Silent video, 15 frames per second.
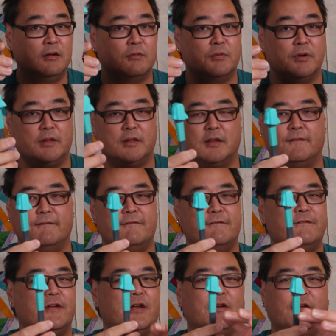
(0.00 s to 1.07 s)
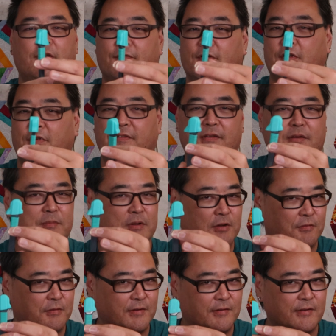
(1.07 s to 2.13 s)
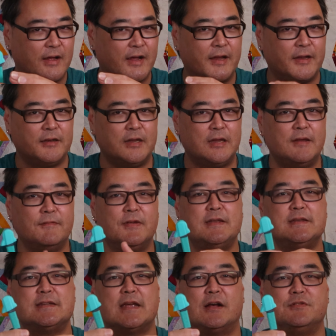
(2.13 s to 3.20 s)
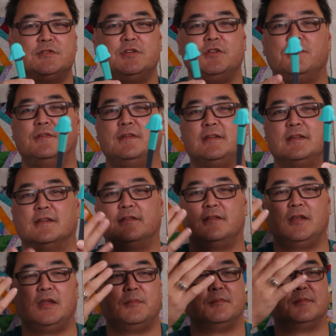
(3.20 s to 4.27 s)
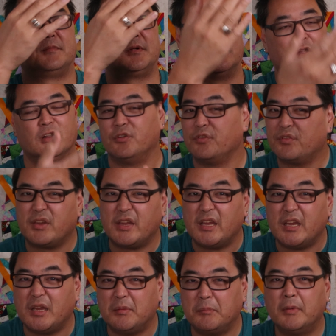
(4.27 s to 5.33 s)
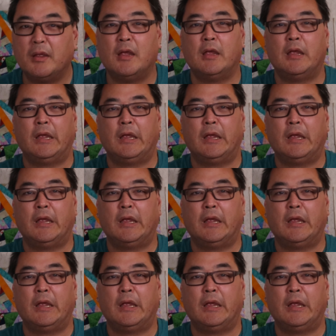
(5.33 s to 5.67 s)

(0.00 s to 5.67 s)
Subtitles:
with a very, very similar design, even down to using the same color scheme